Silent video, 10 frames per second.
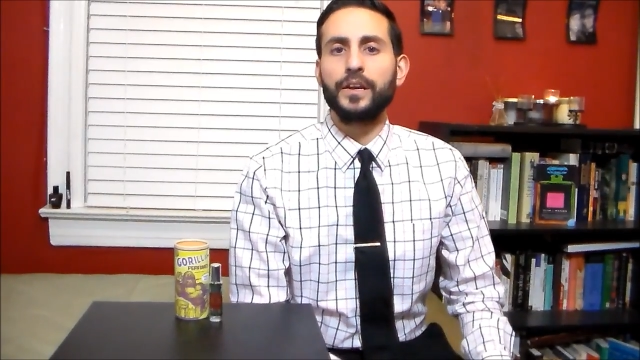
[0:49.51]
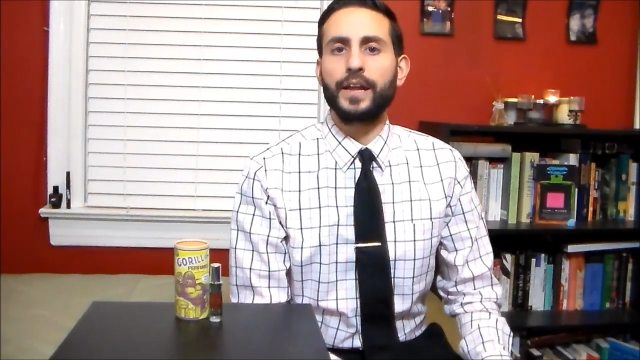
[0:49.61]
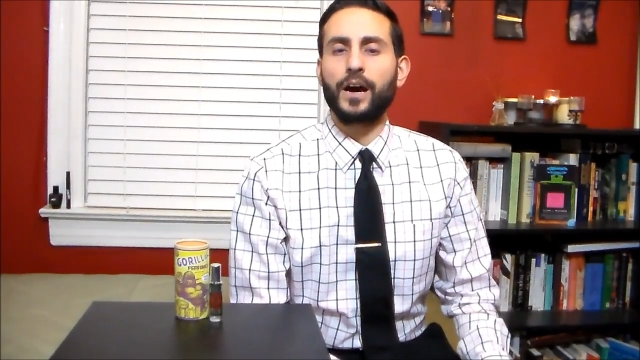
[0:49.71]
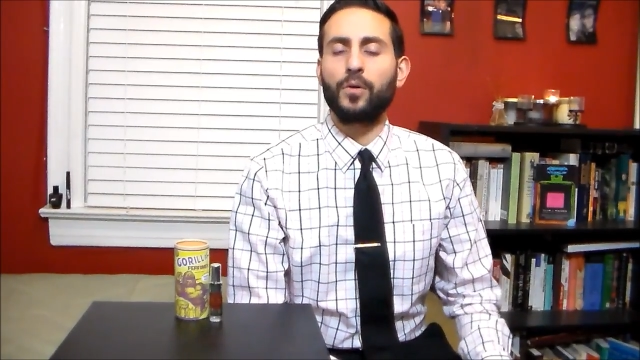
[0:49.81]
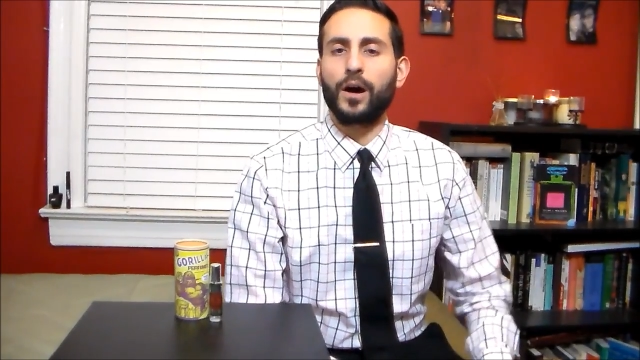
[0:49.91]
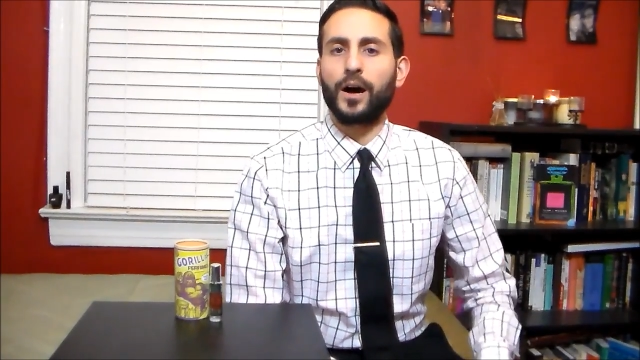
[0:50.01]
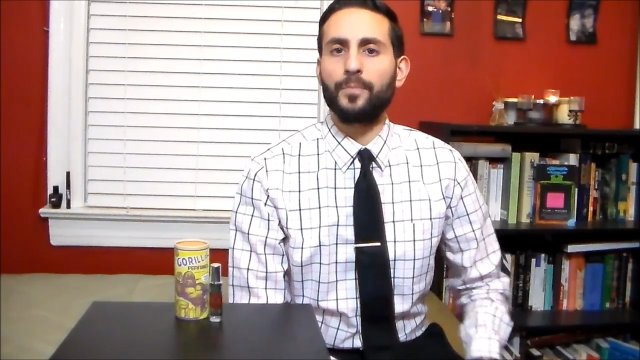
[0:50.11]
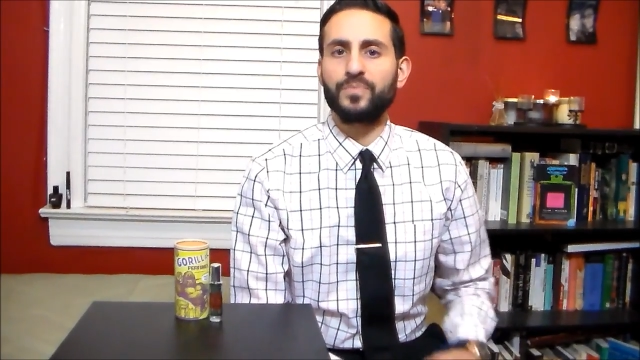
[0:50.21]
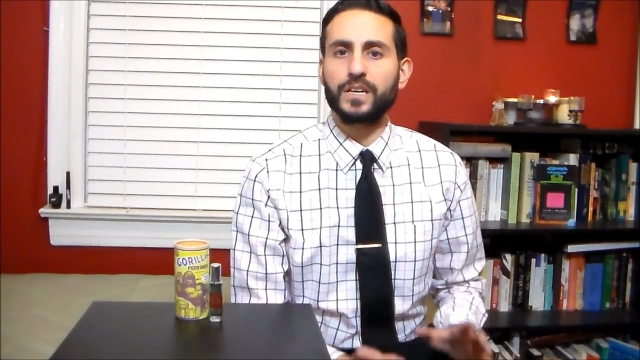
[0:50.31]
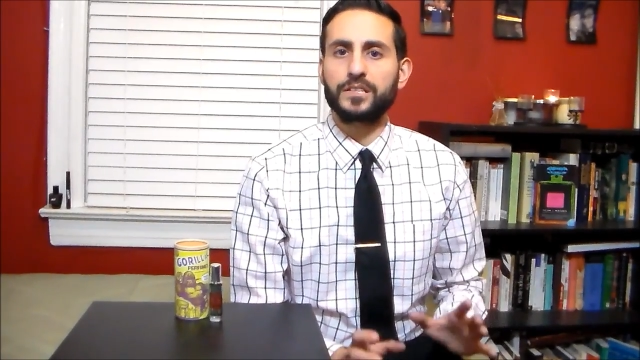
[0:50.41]
Now,
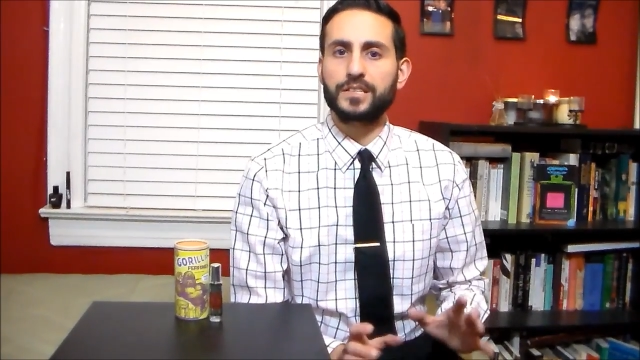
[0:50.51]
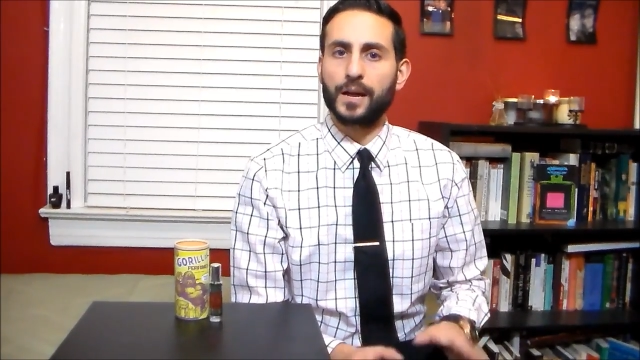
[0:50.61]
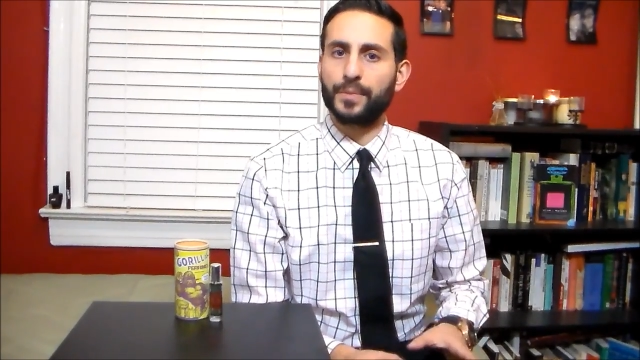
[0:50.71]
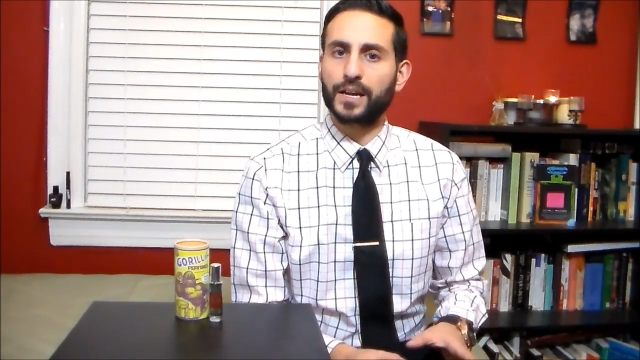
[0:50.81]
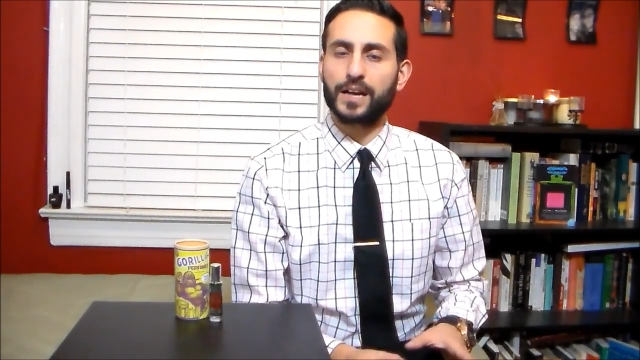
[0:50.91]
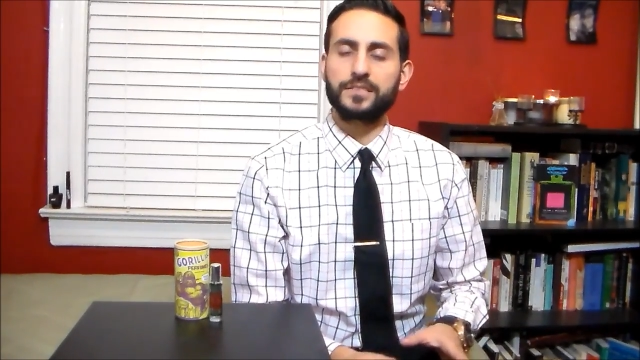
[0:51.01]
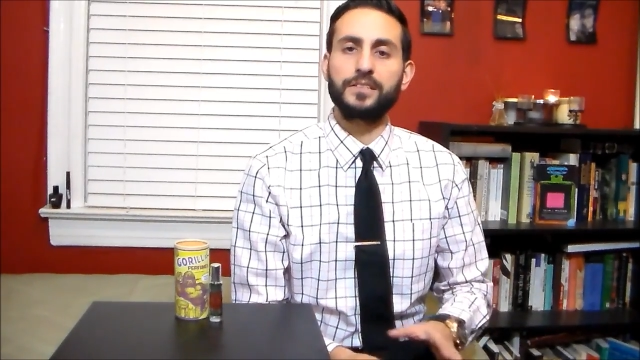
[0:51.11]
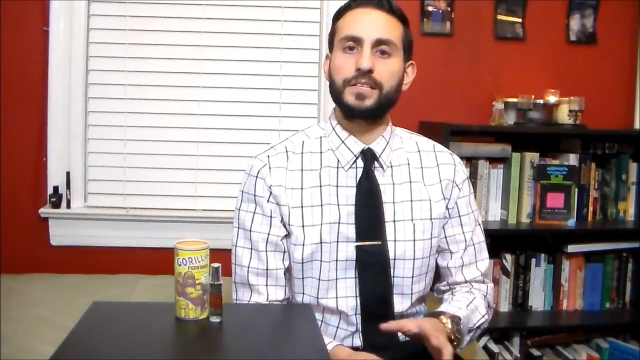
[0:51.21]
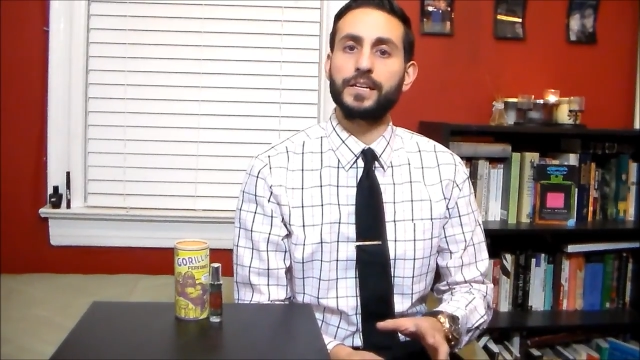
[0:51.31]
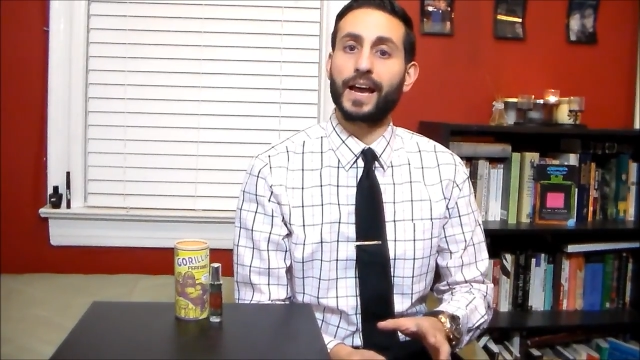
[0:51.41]
um, Simon
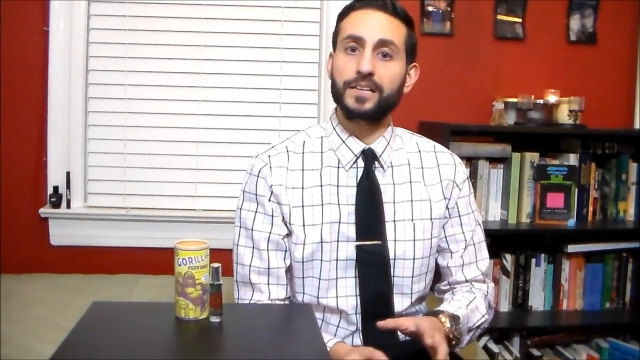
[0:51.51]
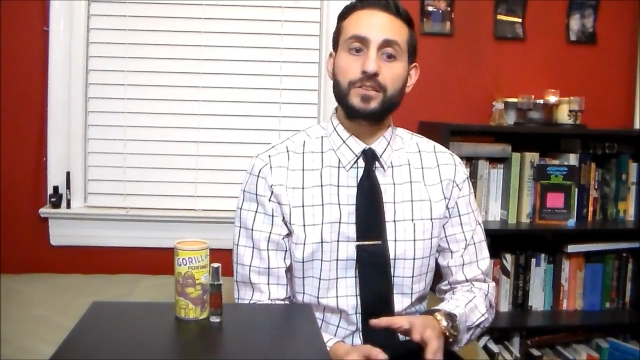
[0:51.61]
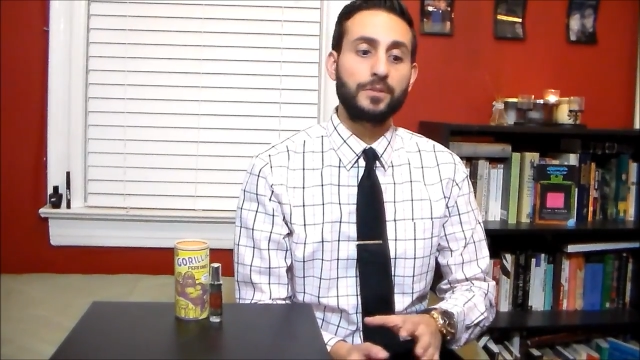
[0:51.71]
Constantine has